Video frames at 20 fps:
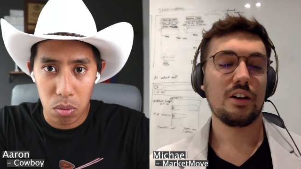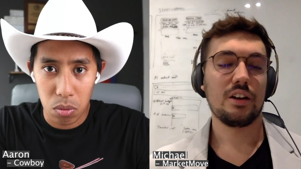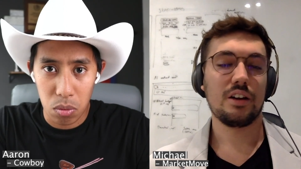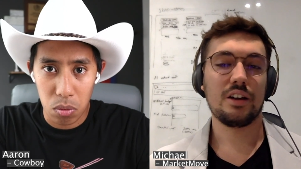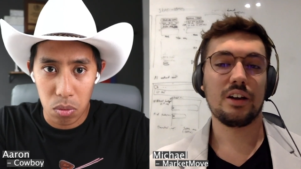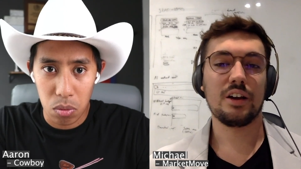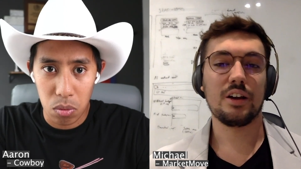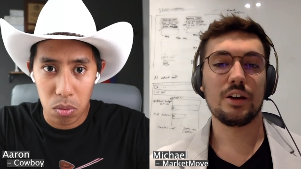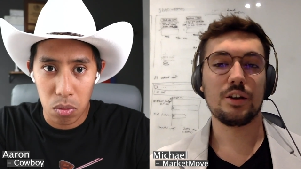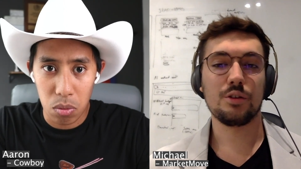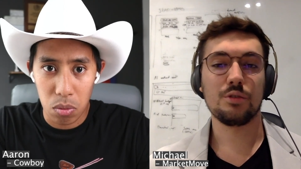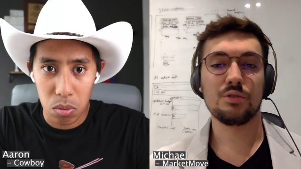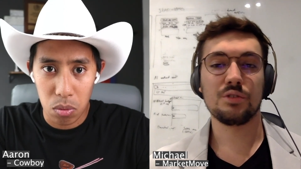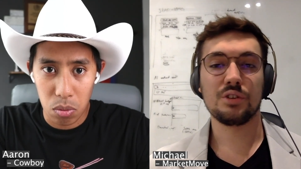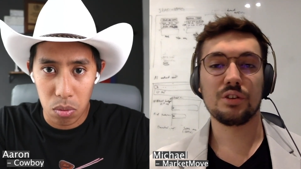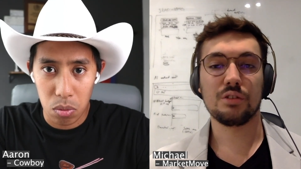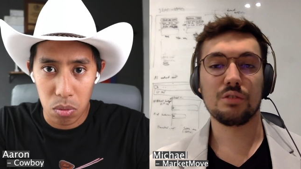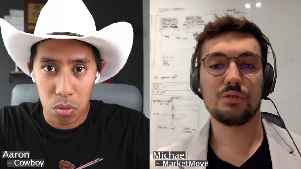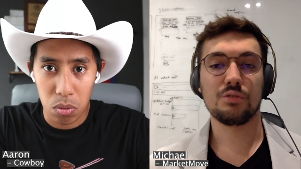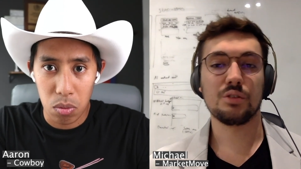
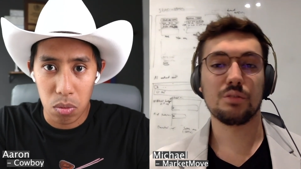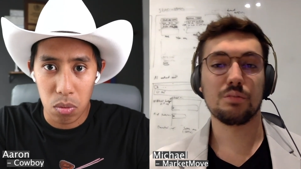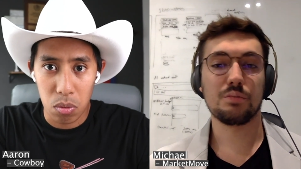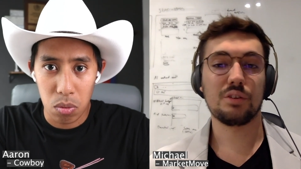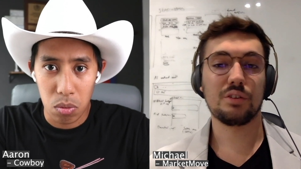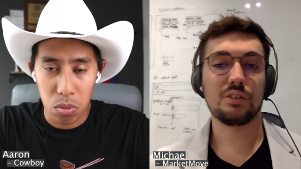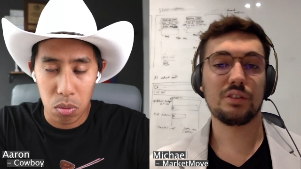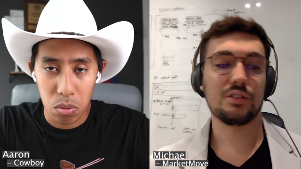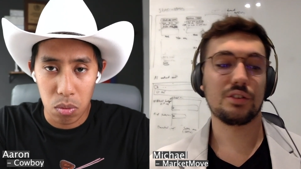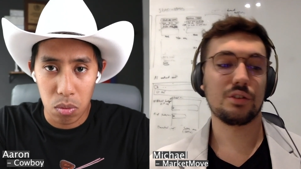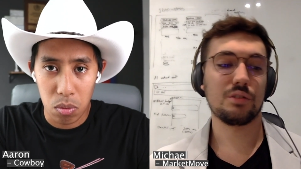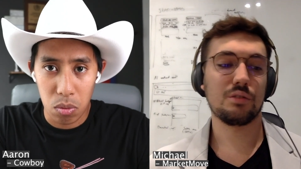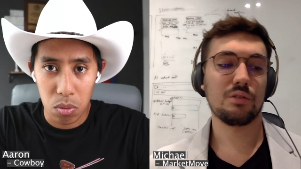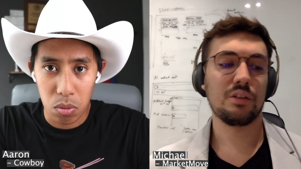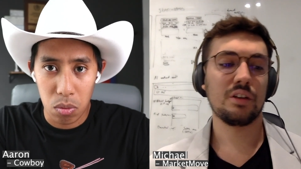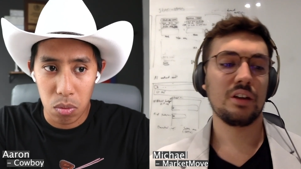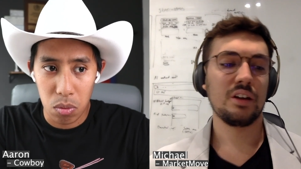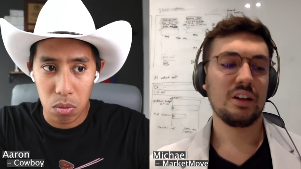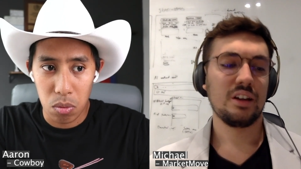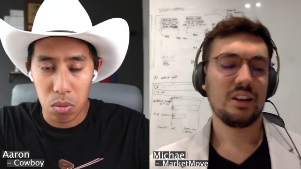Speaker 1: using BERT and so
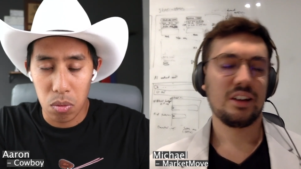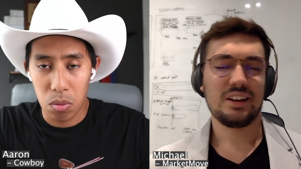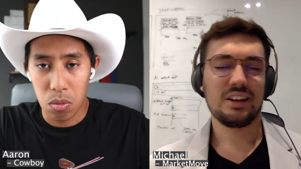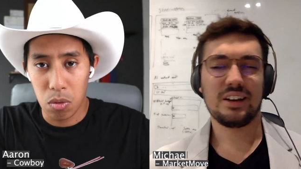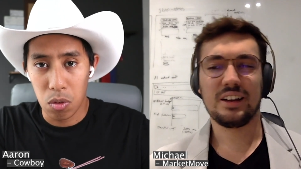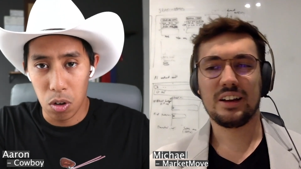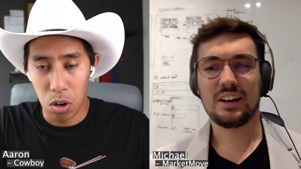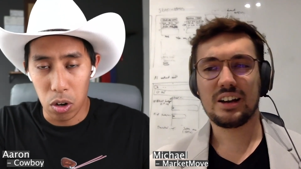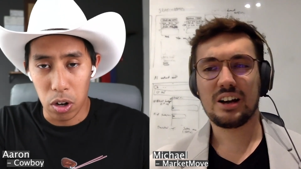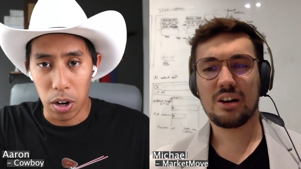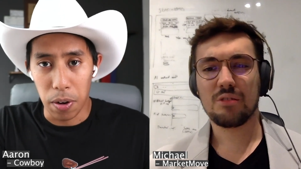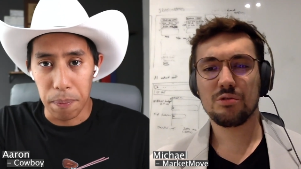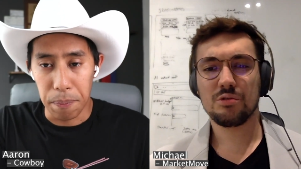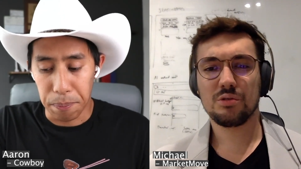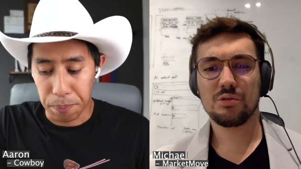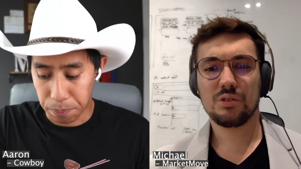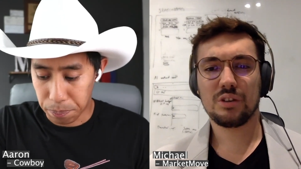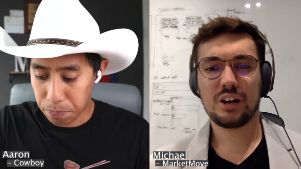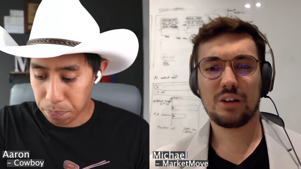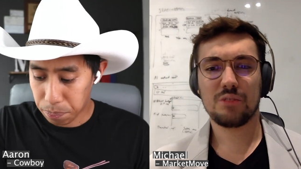on. How
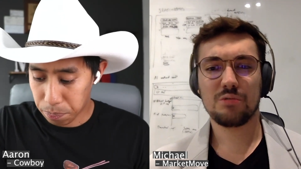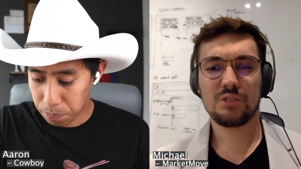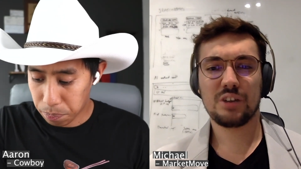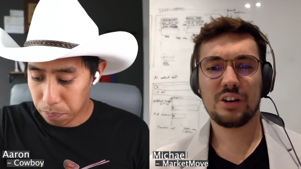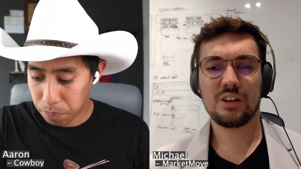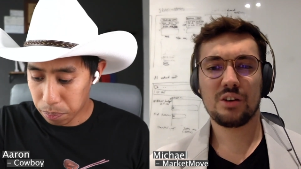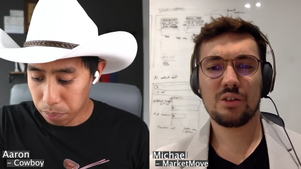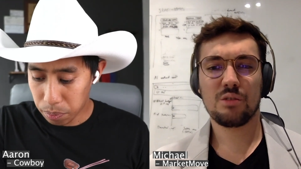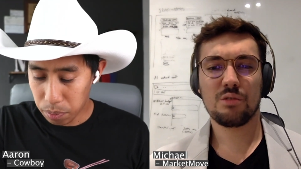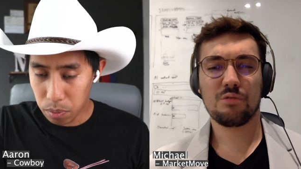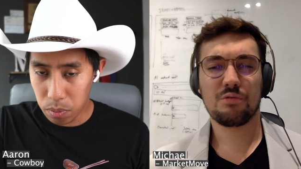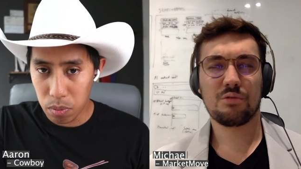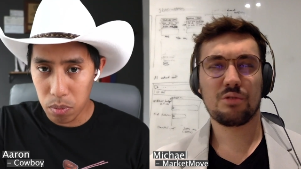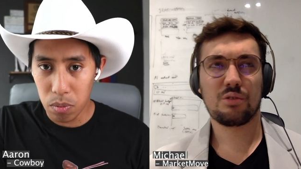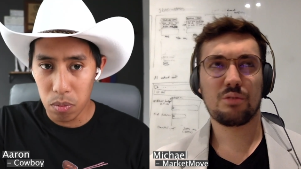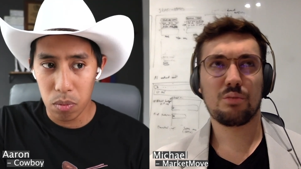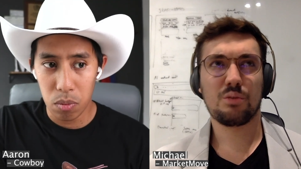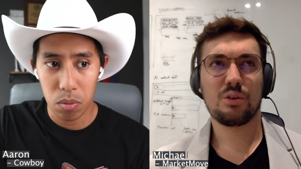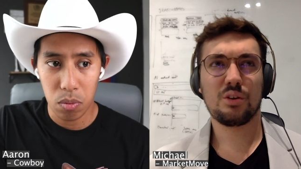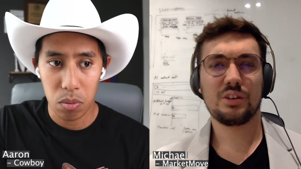do I know
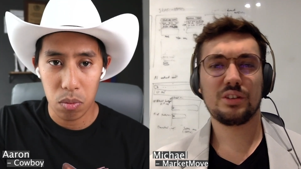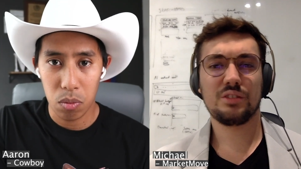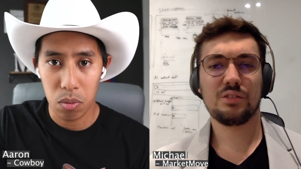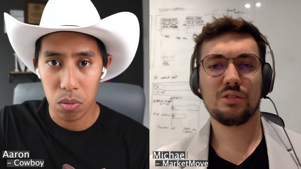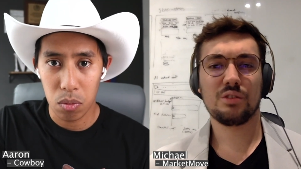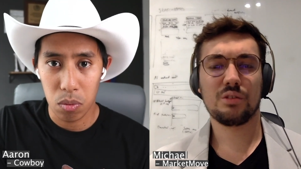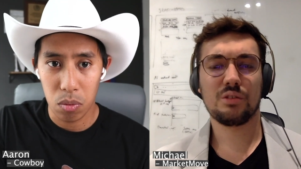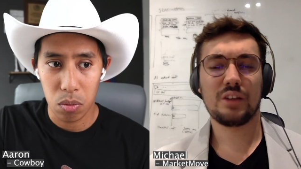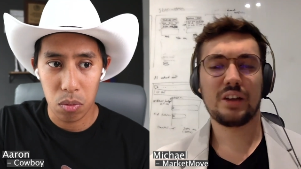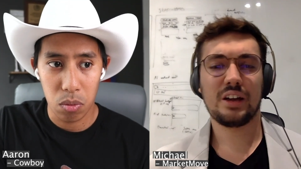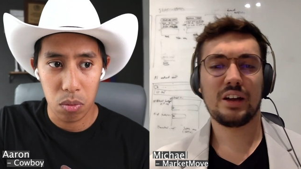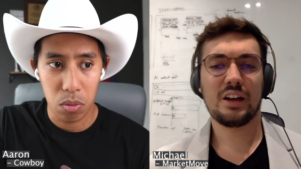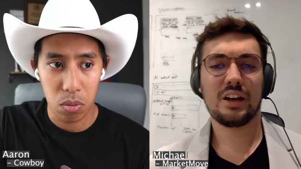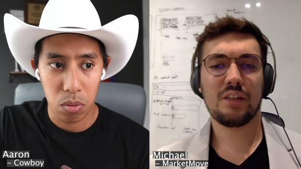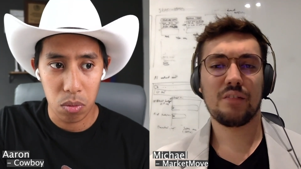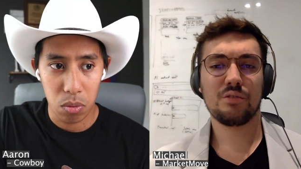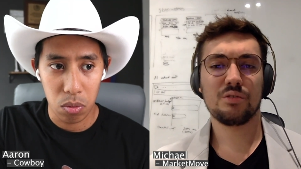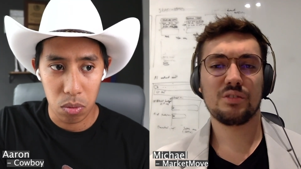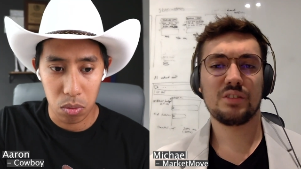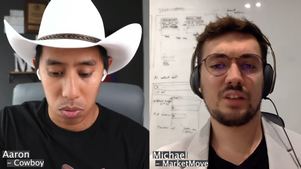for Bogged?
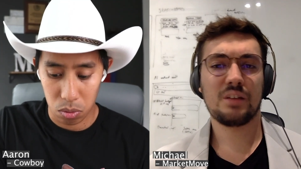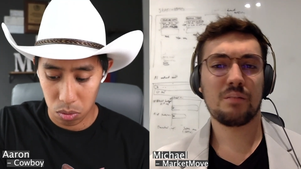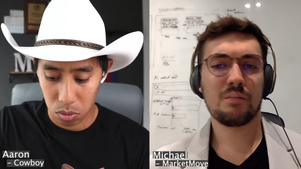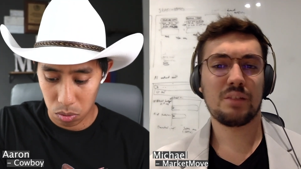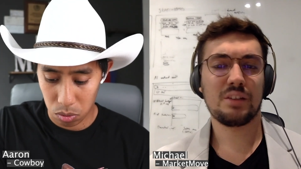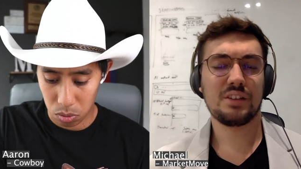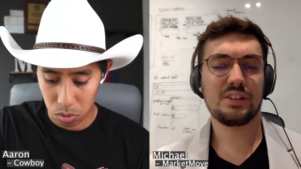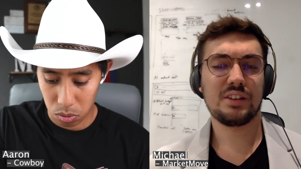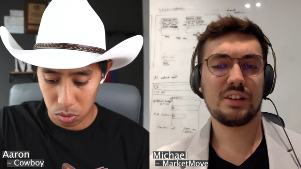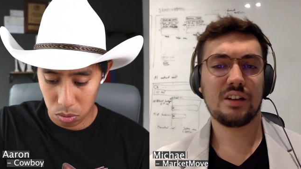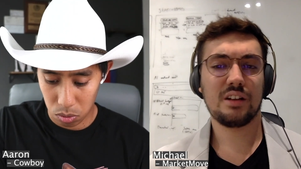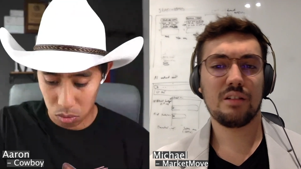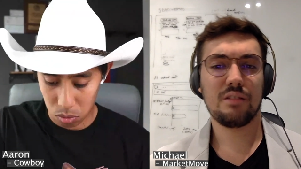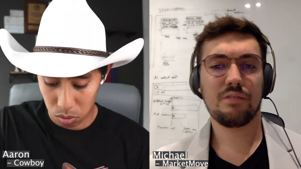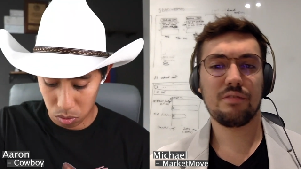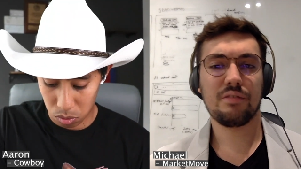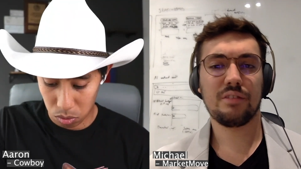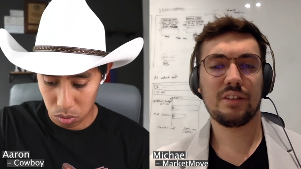I've used them myself.